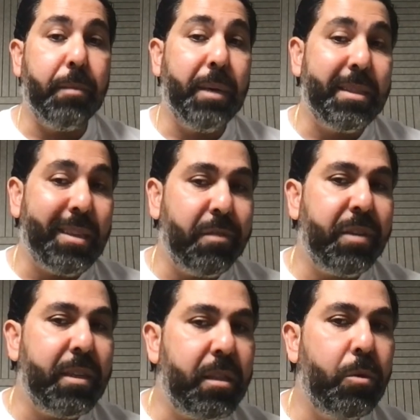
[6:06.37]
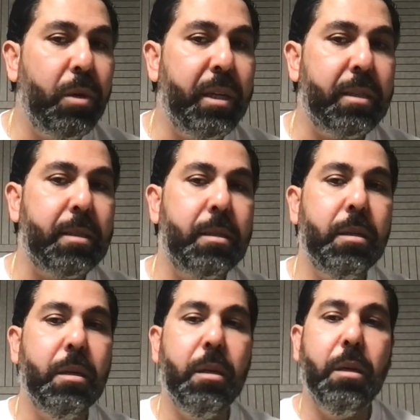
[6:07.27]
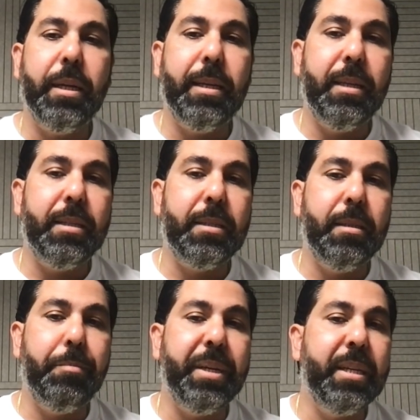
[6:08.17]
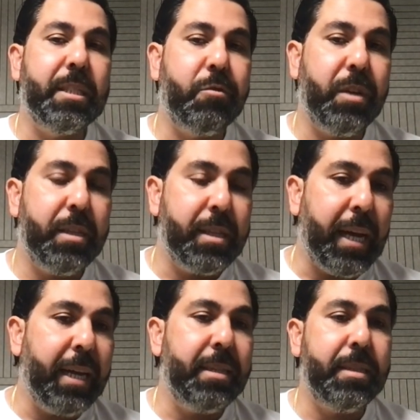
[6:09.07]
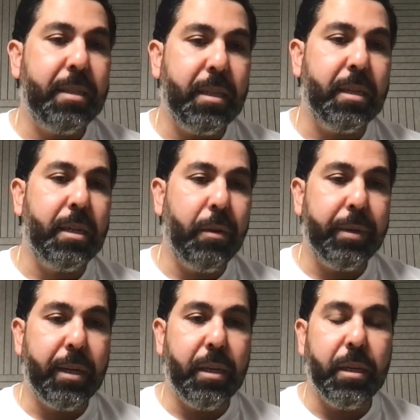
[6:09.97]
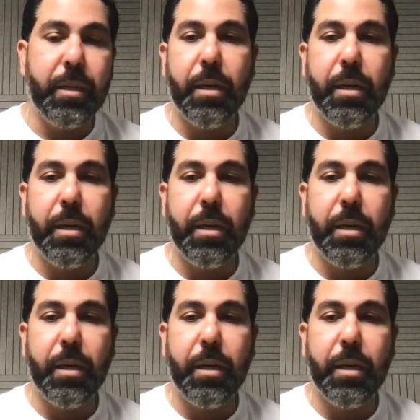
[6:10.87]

But if I need to list at least the biggest threat that I see currently,